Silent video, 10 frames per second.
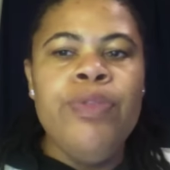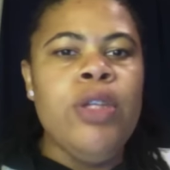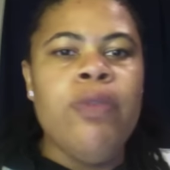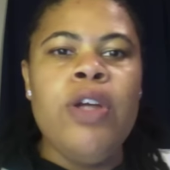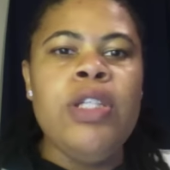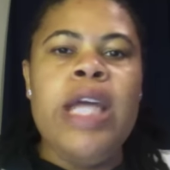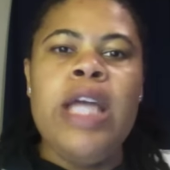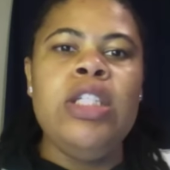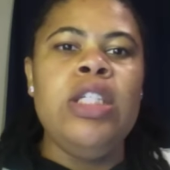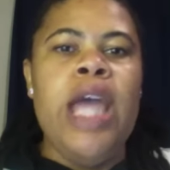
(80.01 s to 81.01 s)
the first
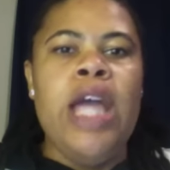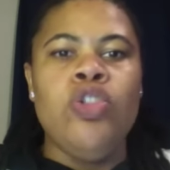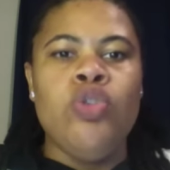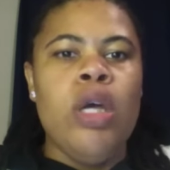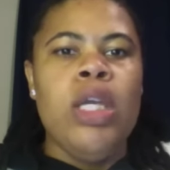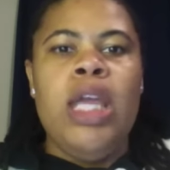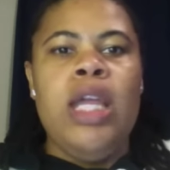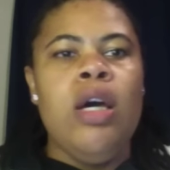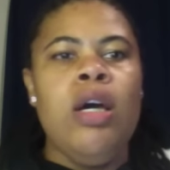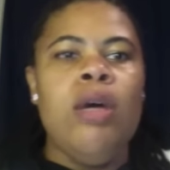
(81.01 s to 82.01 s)
time she got drunk
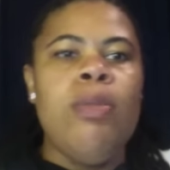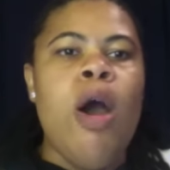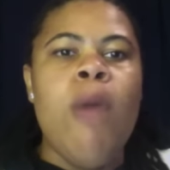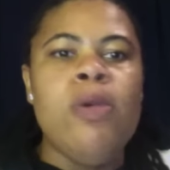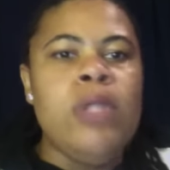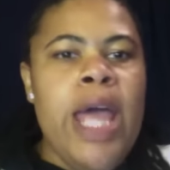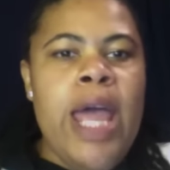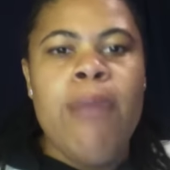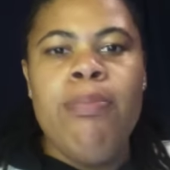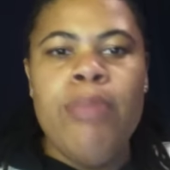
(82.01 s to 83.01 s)
and um almost
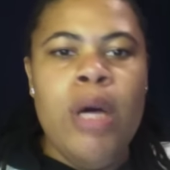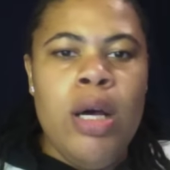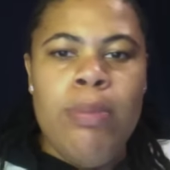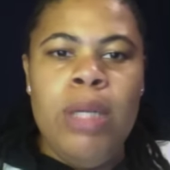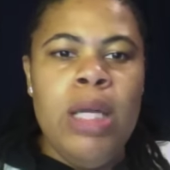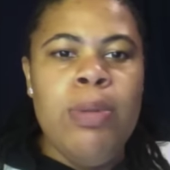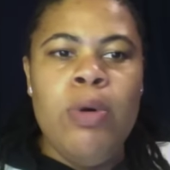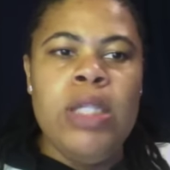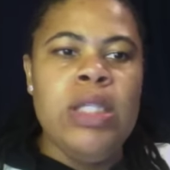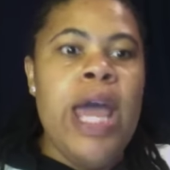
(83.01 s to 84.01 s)
had uh blood
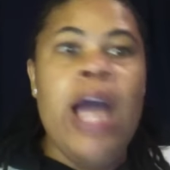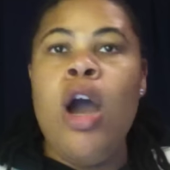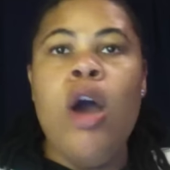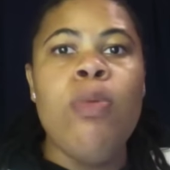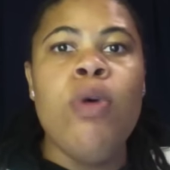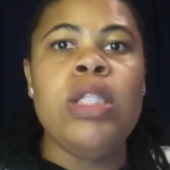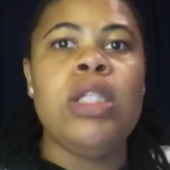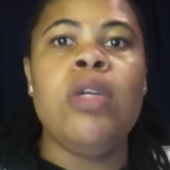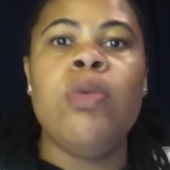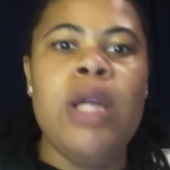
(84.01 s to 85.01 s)
poison alcohol
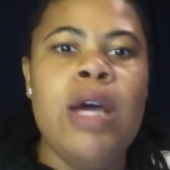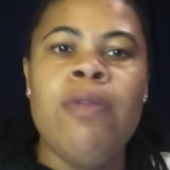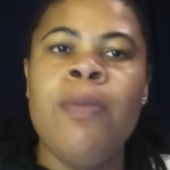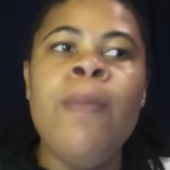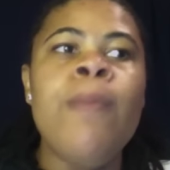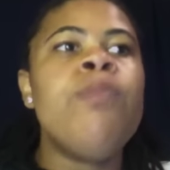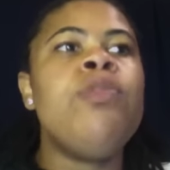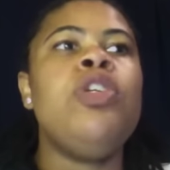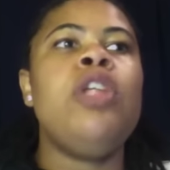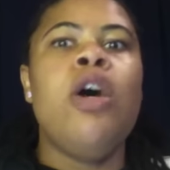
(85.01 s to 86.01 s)
poisoning or whatever
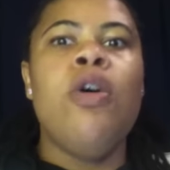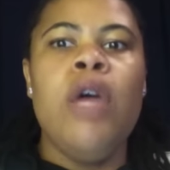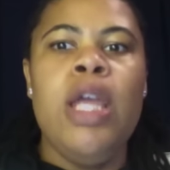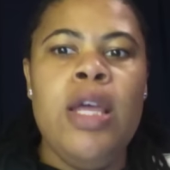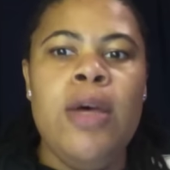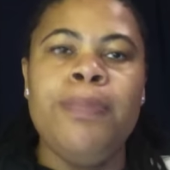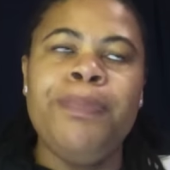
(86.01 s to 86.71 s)
you know him